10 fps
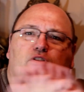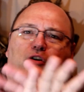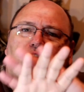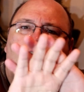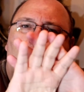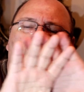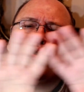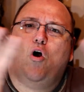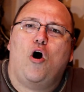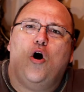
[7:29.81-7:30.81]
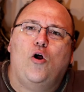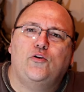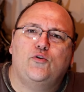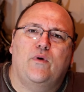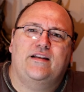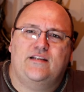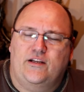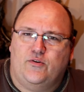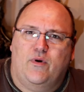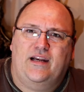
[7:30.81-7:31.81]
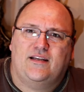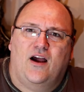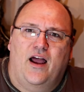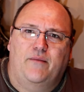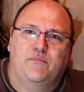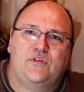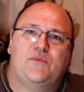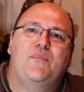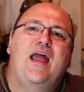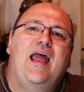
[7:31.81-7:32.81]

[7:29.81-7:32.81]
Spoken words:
They're going to roll all 20 times.